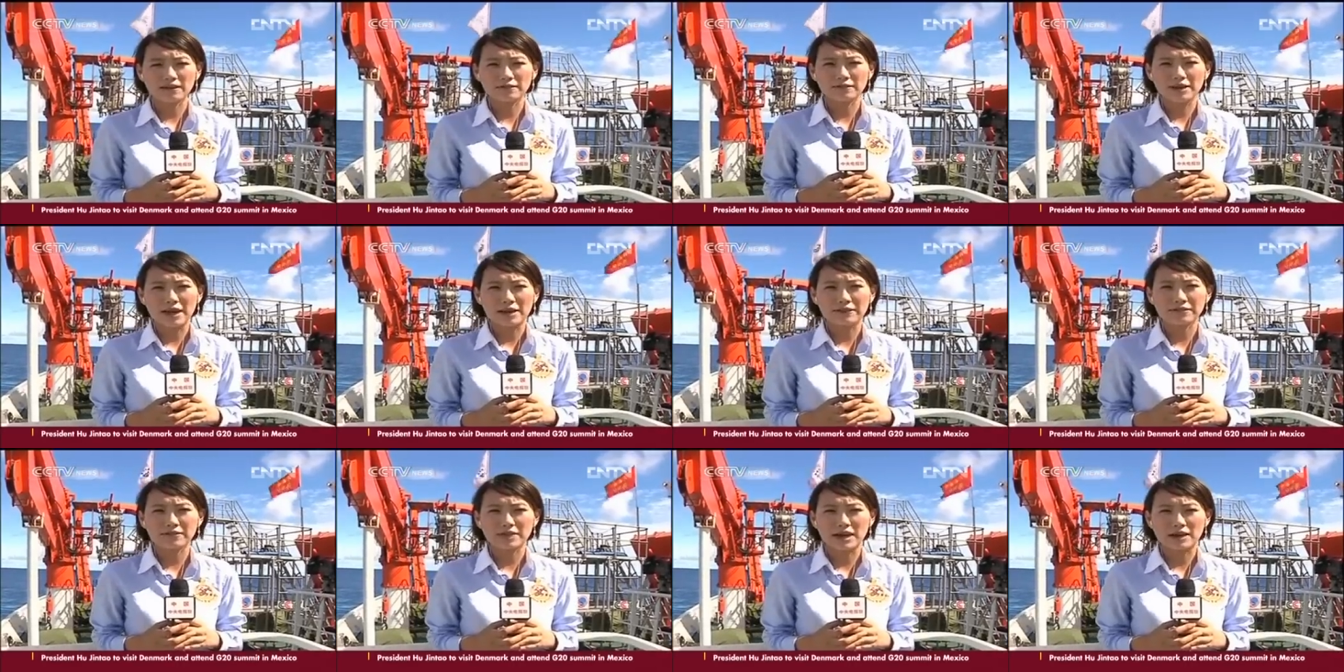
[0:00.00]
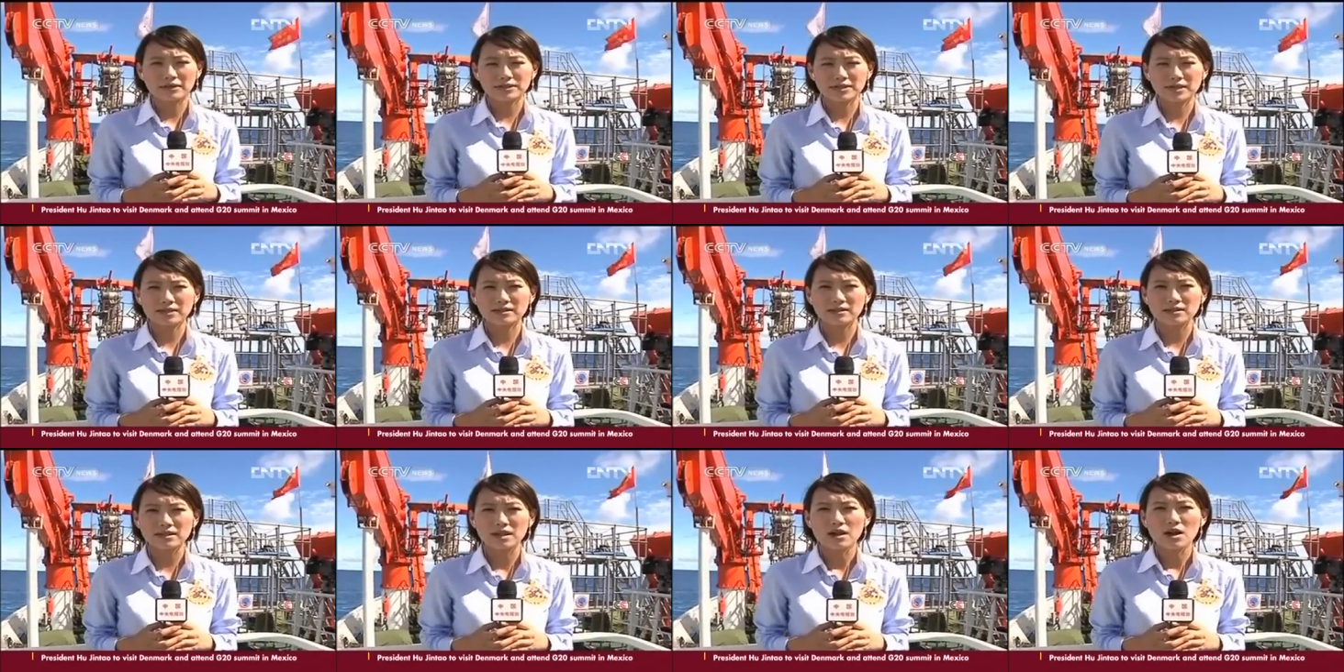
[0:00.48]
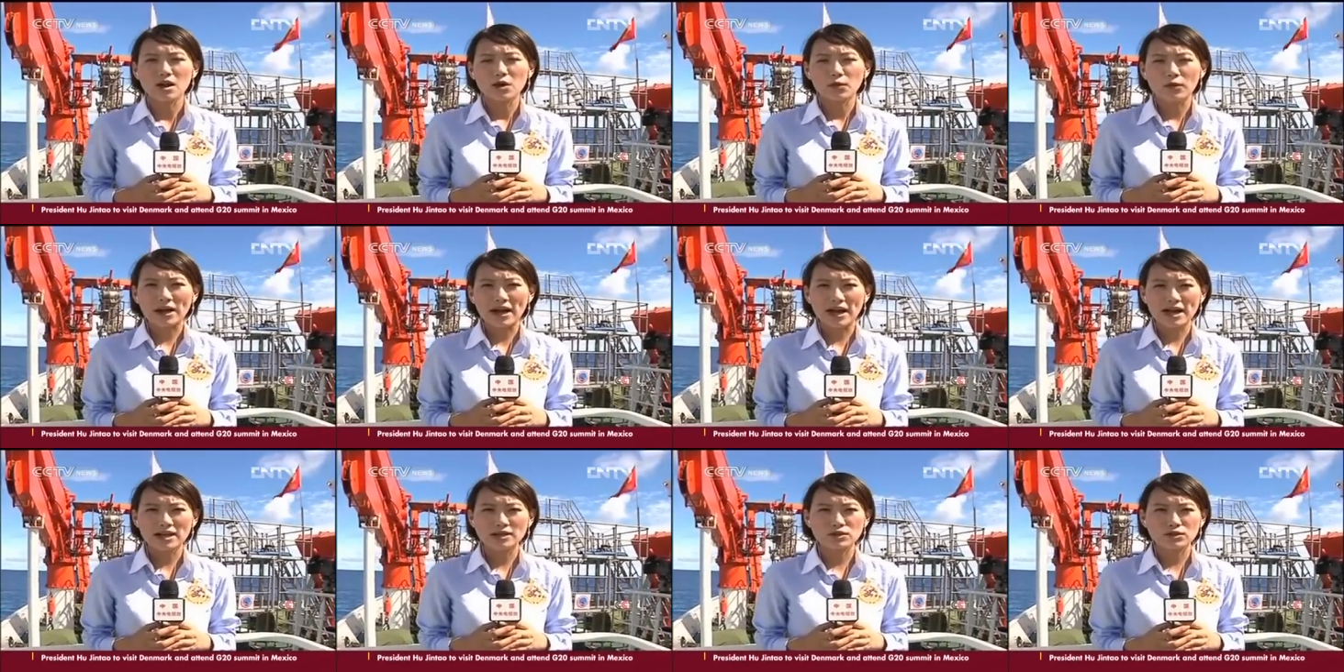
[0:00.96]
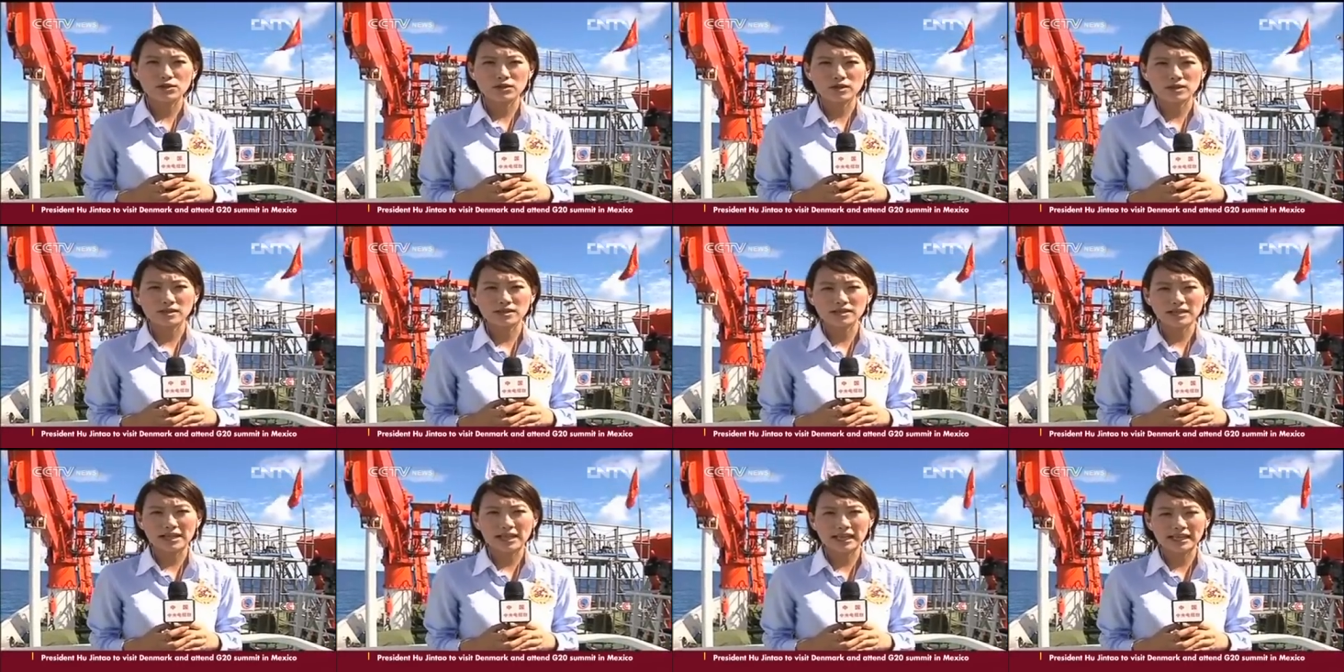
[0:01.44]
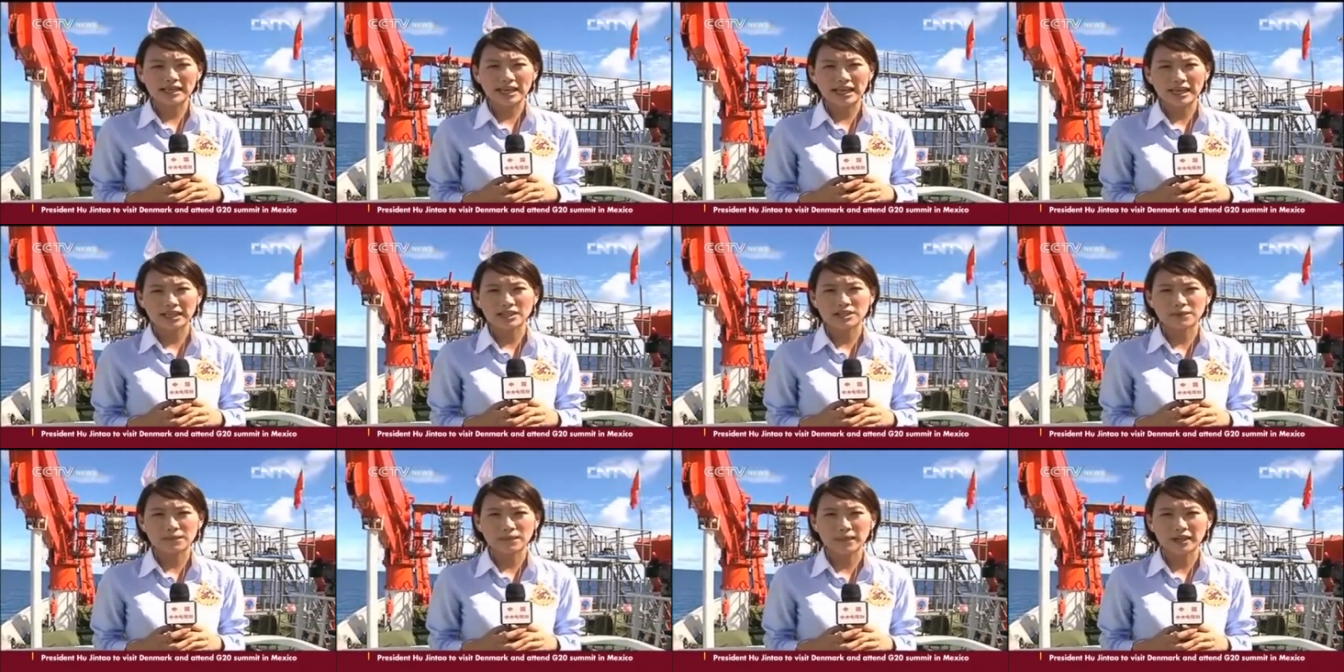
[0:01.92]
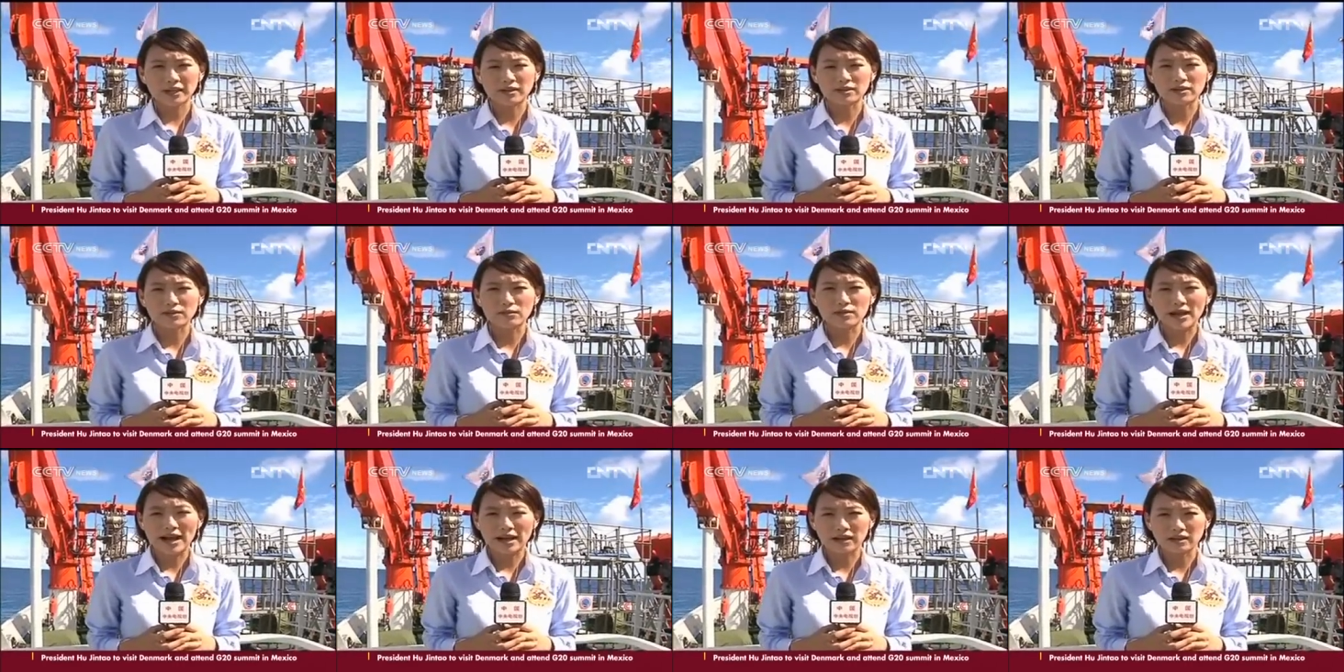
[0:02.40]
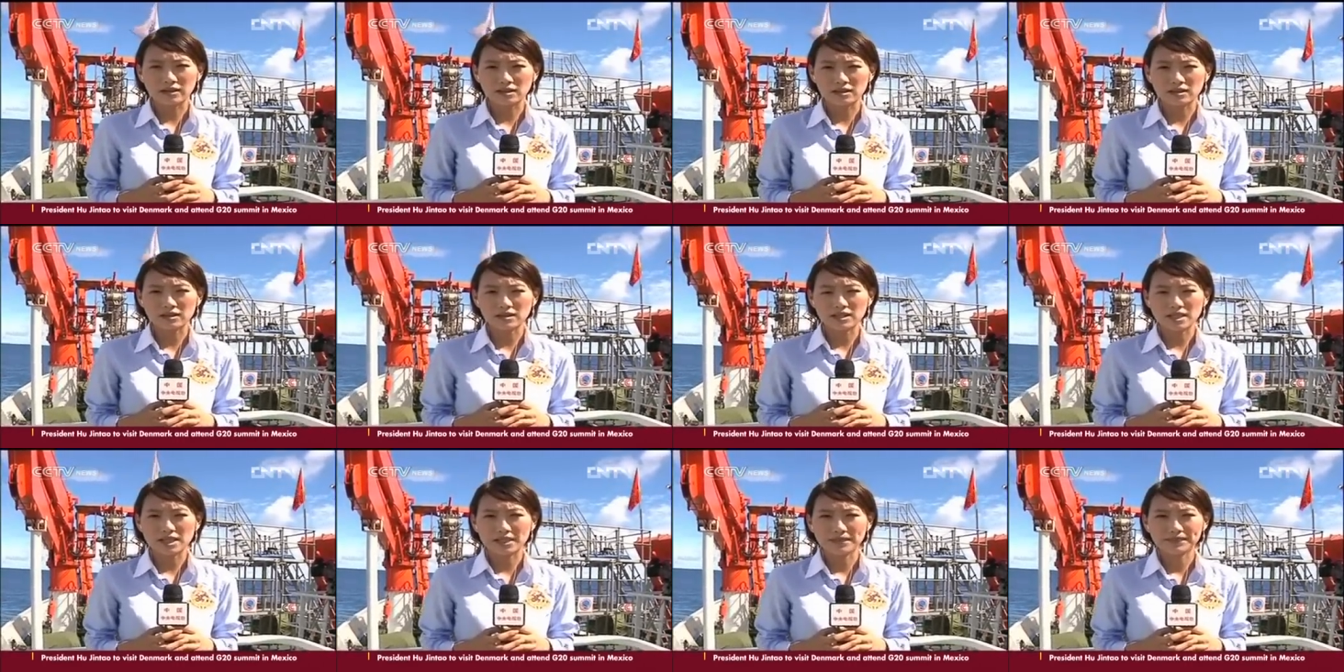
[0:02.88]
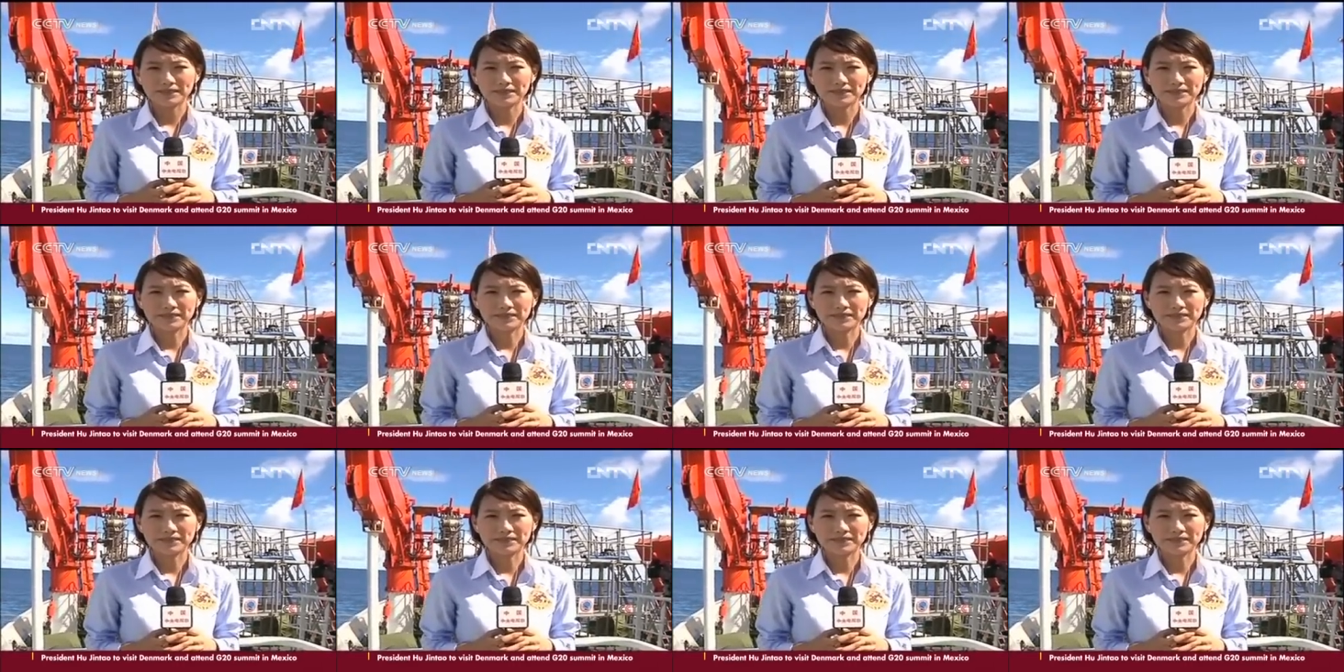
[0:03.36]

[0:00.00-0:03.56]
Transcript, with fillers: 5,188 meter record.